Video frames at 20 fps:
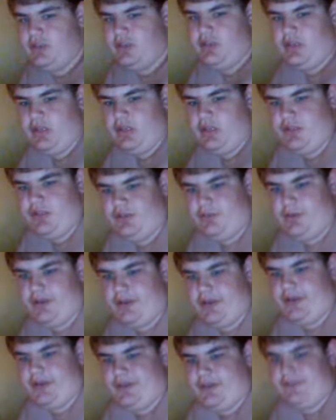I was
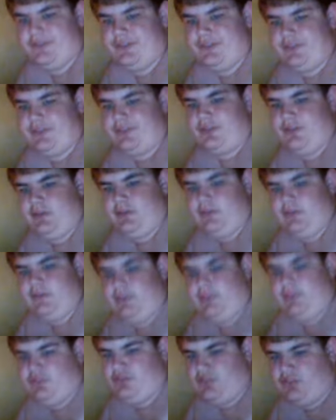wearing an undershirt for a
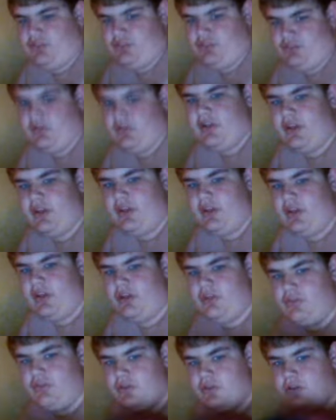dress shirt I have.
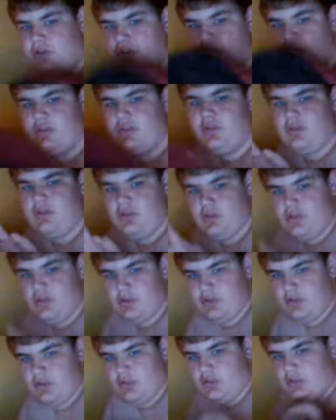
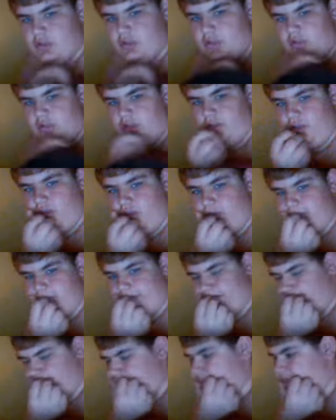And
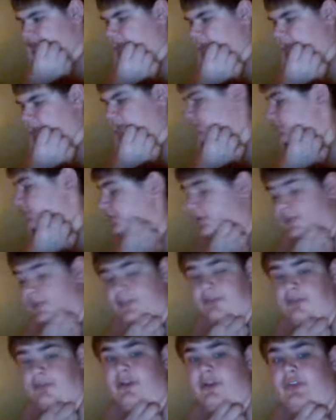I didn't feel like
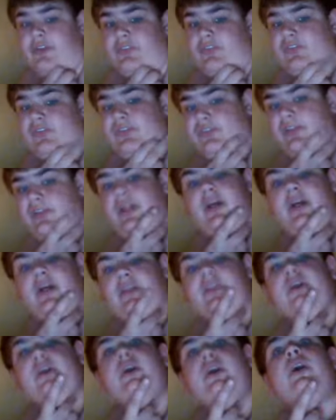wearing just that.
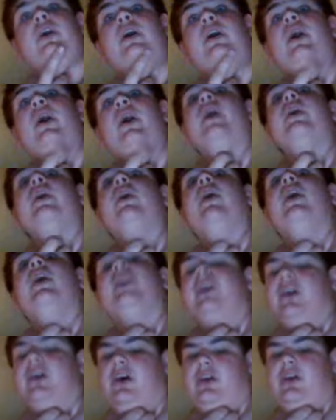I know I
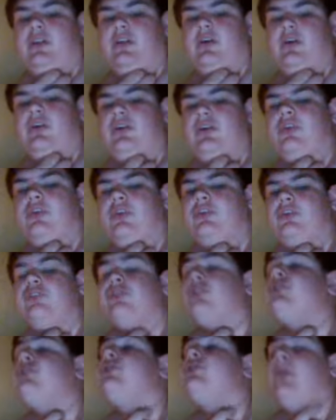got
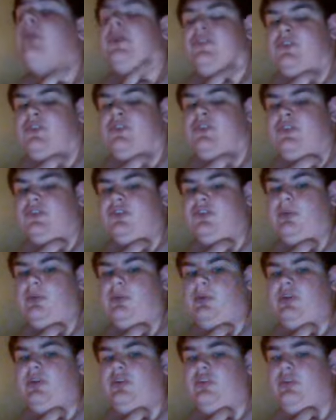shirts in my dresser up
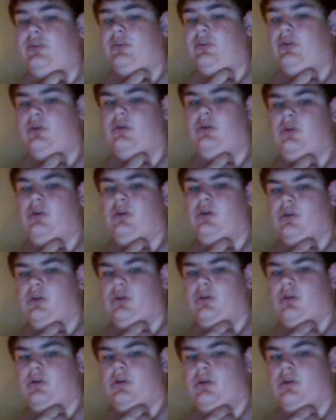here, so
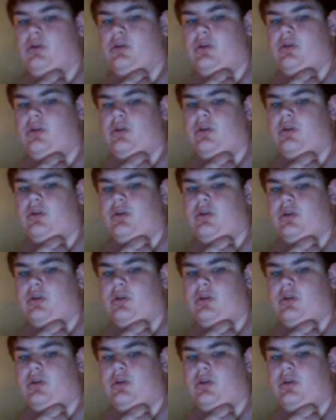yeah.